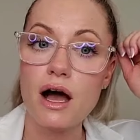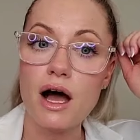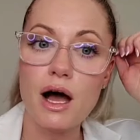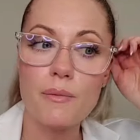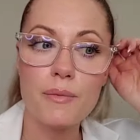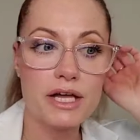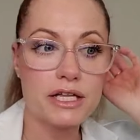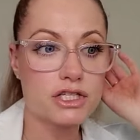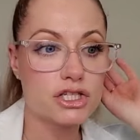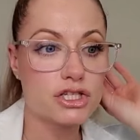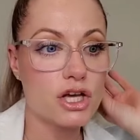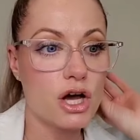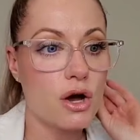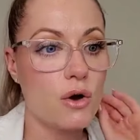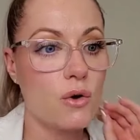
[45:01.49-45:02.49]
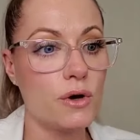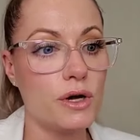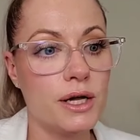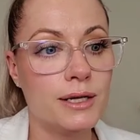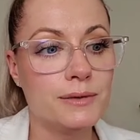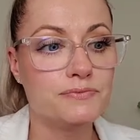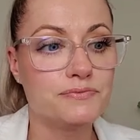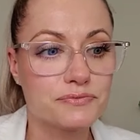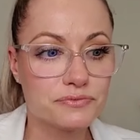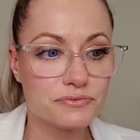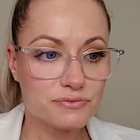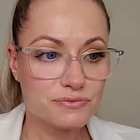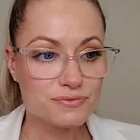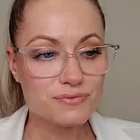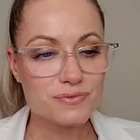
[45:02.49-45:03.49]
Um, and so,
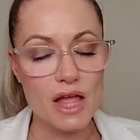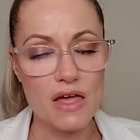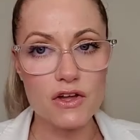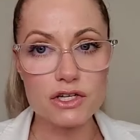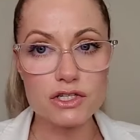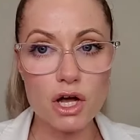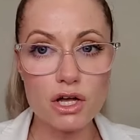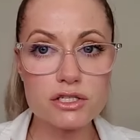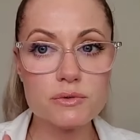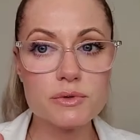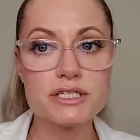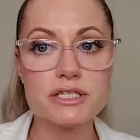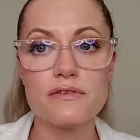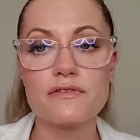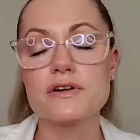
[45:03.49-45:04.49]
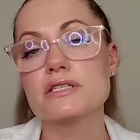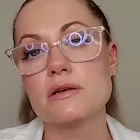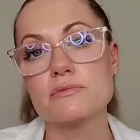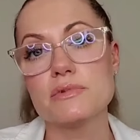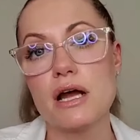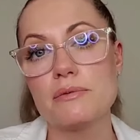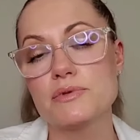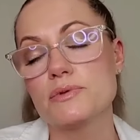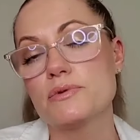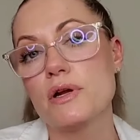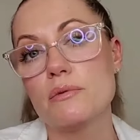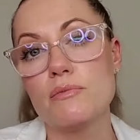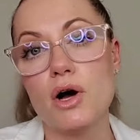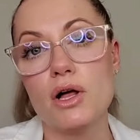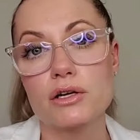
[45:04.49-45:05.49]
and there's also a difference sometimes
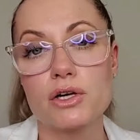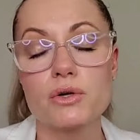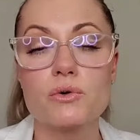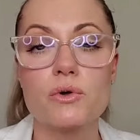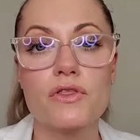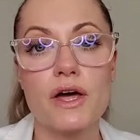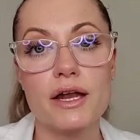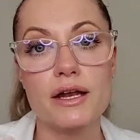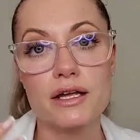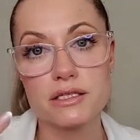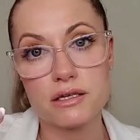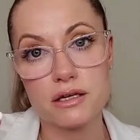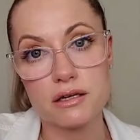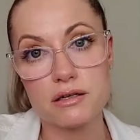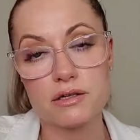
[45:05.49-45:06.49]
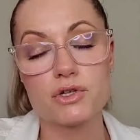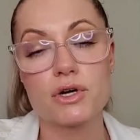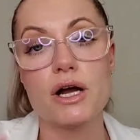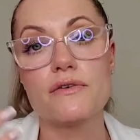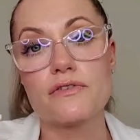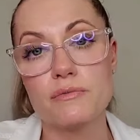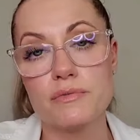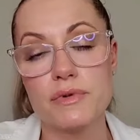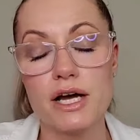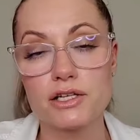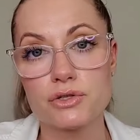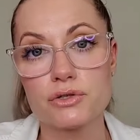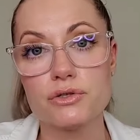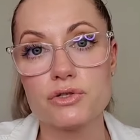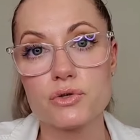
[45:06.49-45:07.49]
between a molecule that is derived from
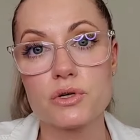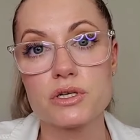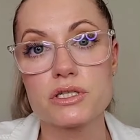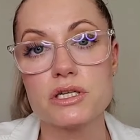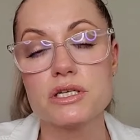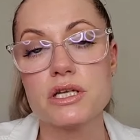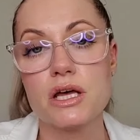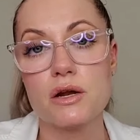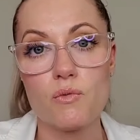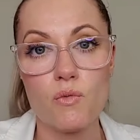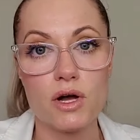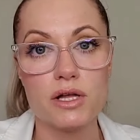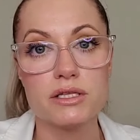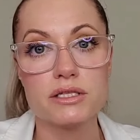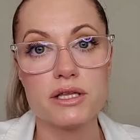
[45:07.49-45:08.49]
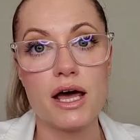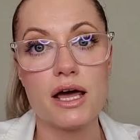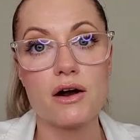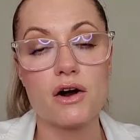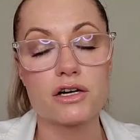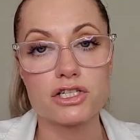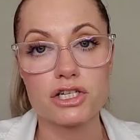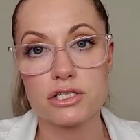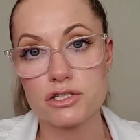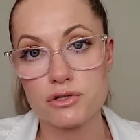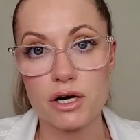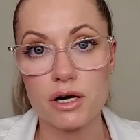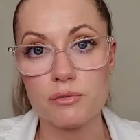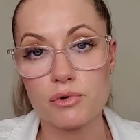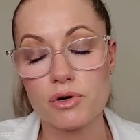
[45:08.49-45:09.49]
natural sources and ones that are just
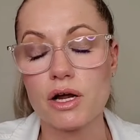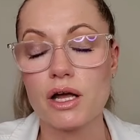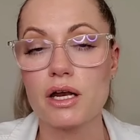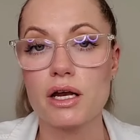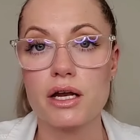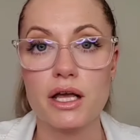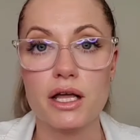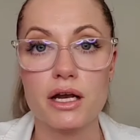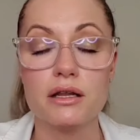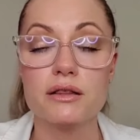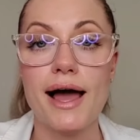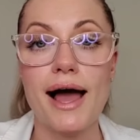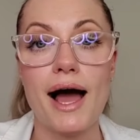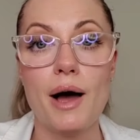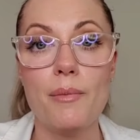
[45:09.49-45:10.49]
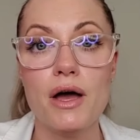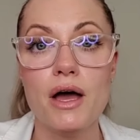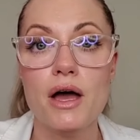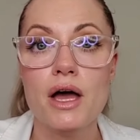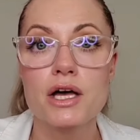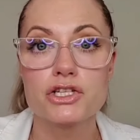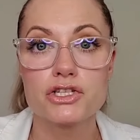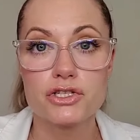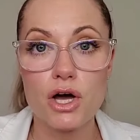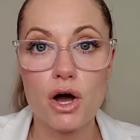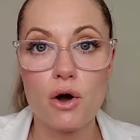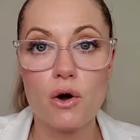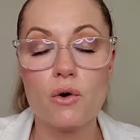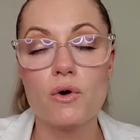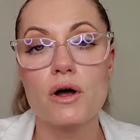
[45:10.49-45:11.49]
straight up created in a lab.
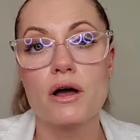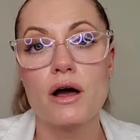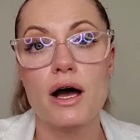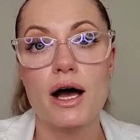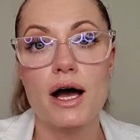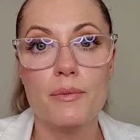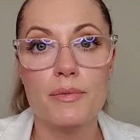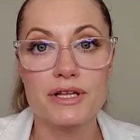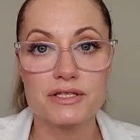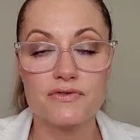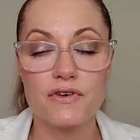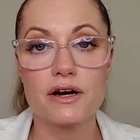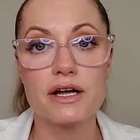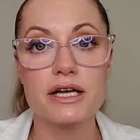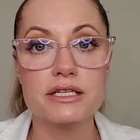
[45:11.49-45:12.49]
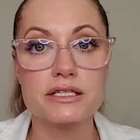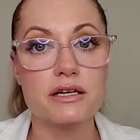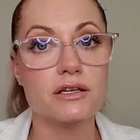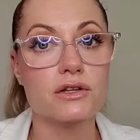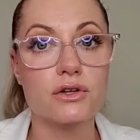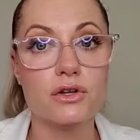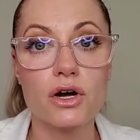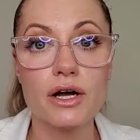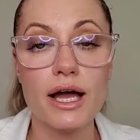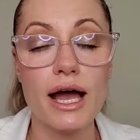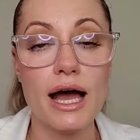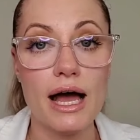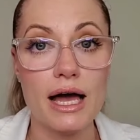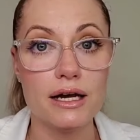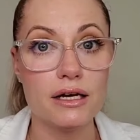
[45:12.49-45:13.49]
So, um, it's very easy to look
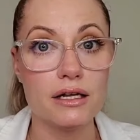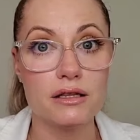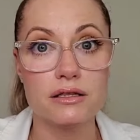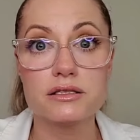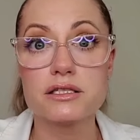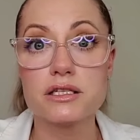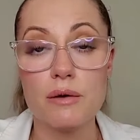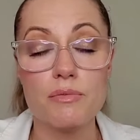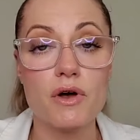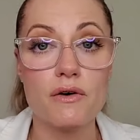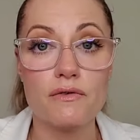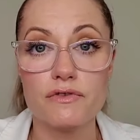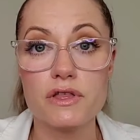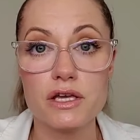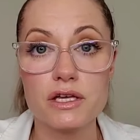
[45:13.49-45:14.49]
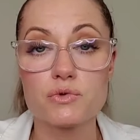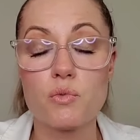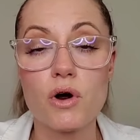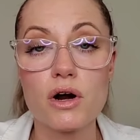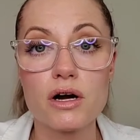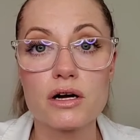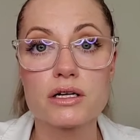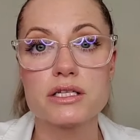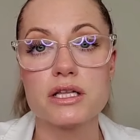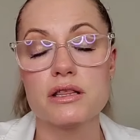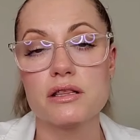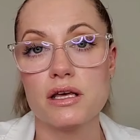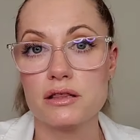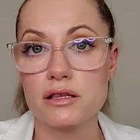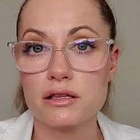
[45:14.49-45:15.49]
at some of these words
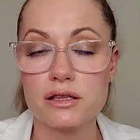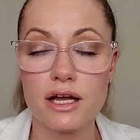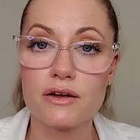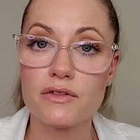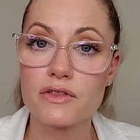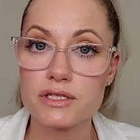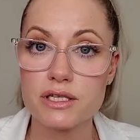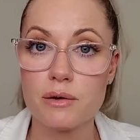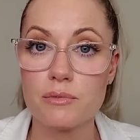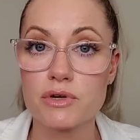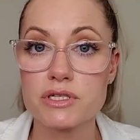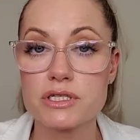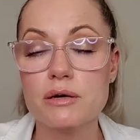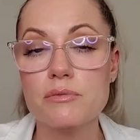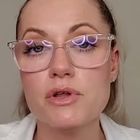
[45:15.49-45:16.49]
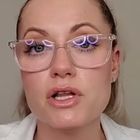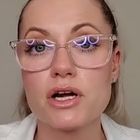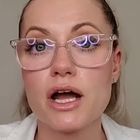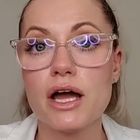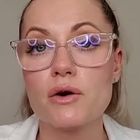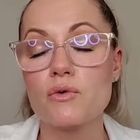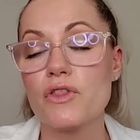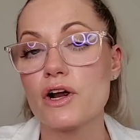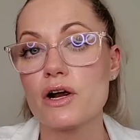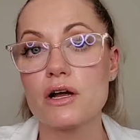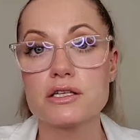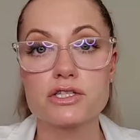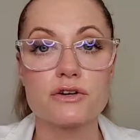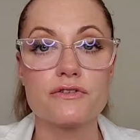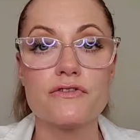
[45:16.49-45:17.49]
and think that they are the same or similar. And
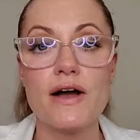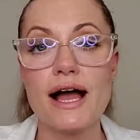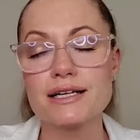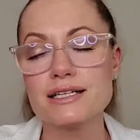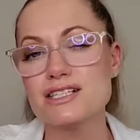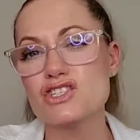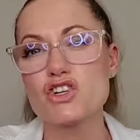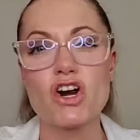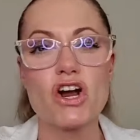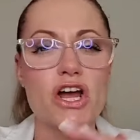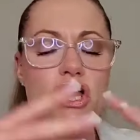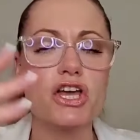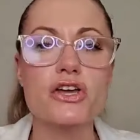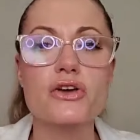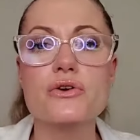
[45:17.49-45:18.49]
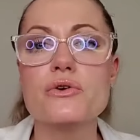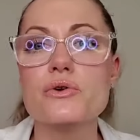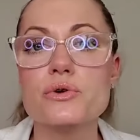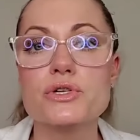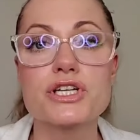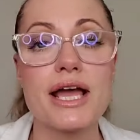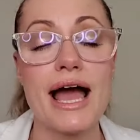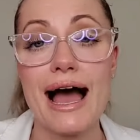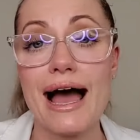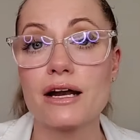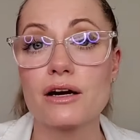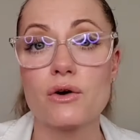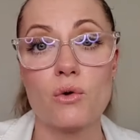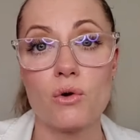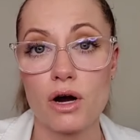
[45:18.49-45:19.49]
their surfactants are a huge
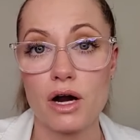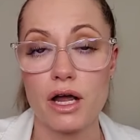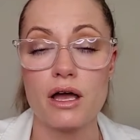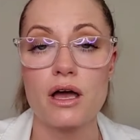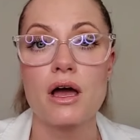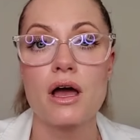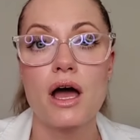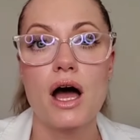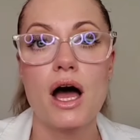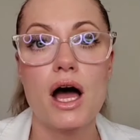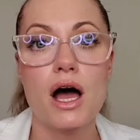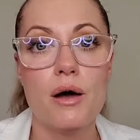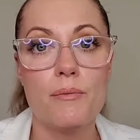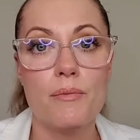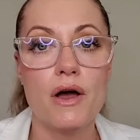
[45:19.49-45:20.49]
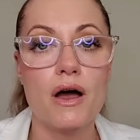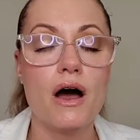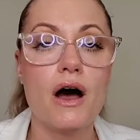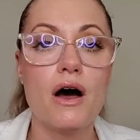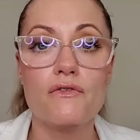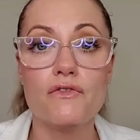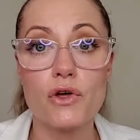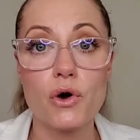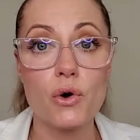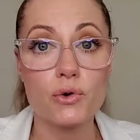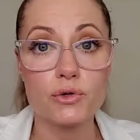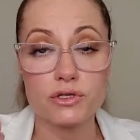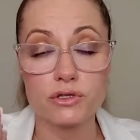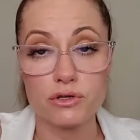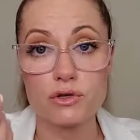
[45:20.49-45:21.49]
category um, of
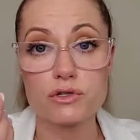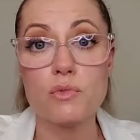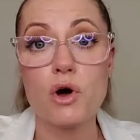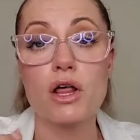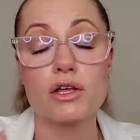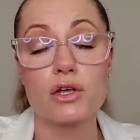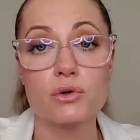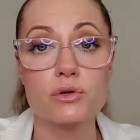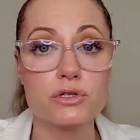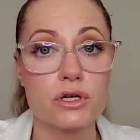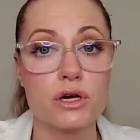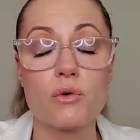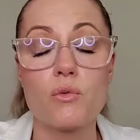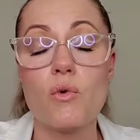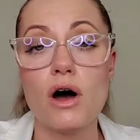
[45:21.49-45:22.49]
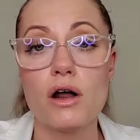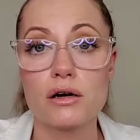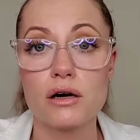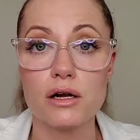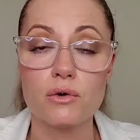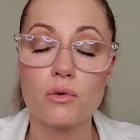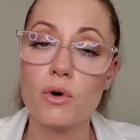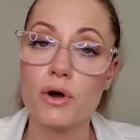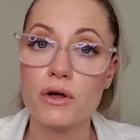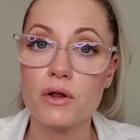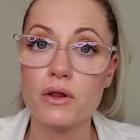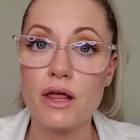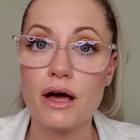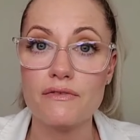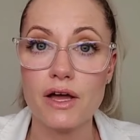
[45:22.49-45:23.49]
those those molecules that are water and
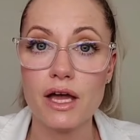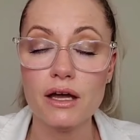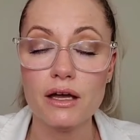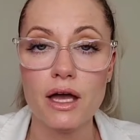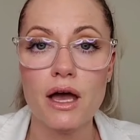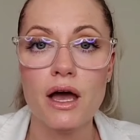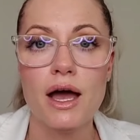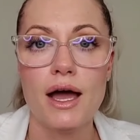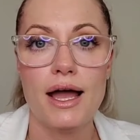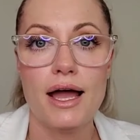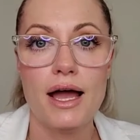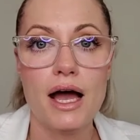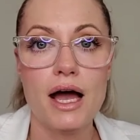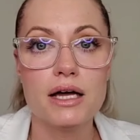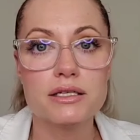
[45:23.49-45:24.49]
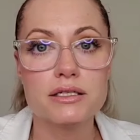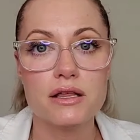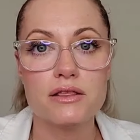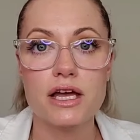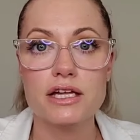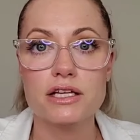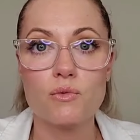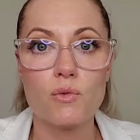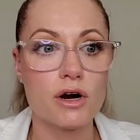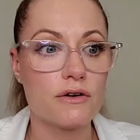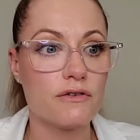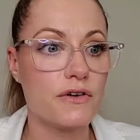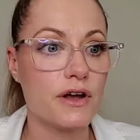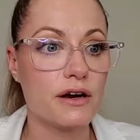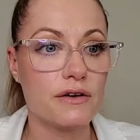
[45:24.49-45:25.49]
oil loving, and they
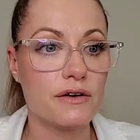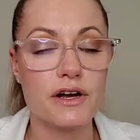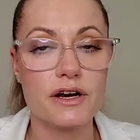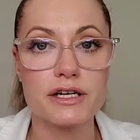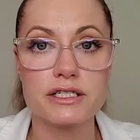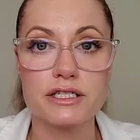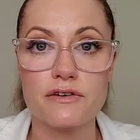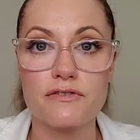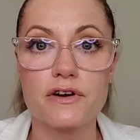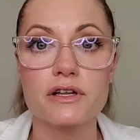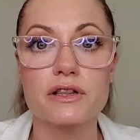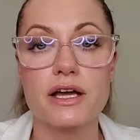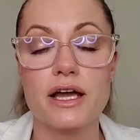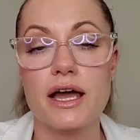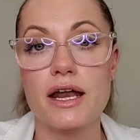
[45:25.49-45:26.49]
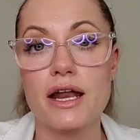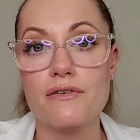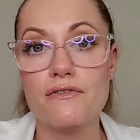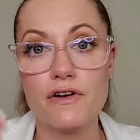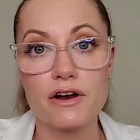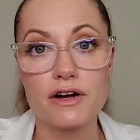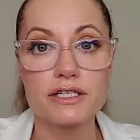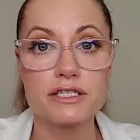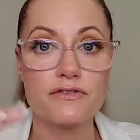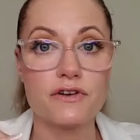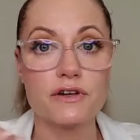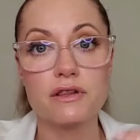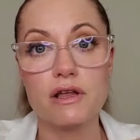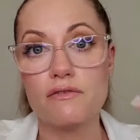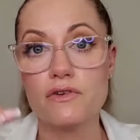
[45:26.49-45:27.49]
work very very differently and have very
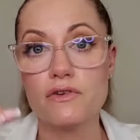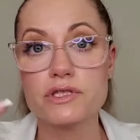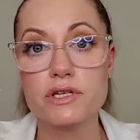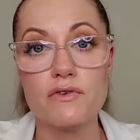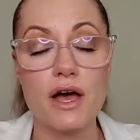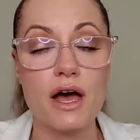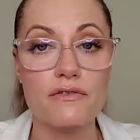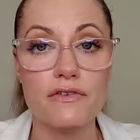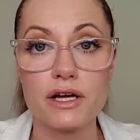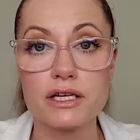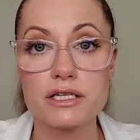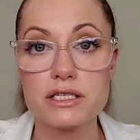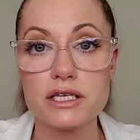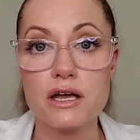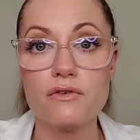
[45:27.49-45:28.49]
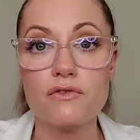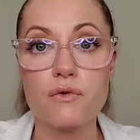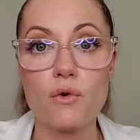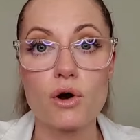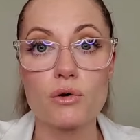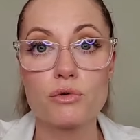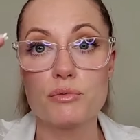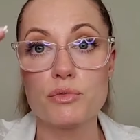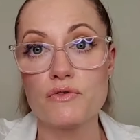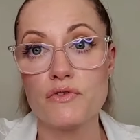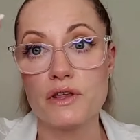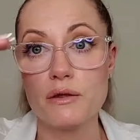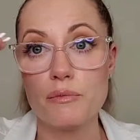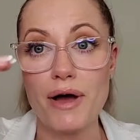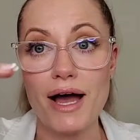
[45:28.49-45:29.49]
different levels of efficacy for
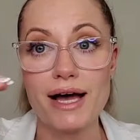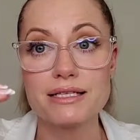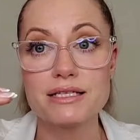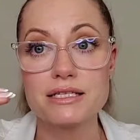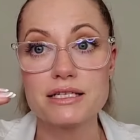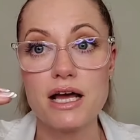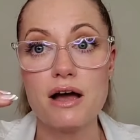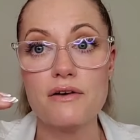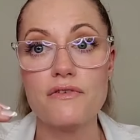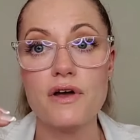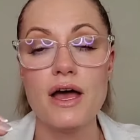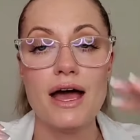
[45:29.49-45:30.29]
removing the bad stuff,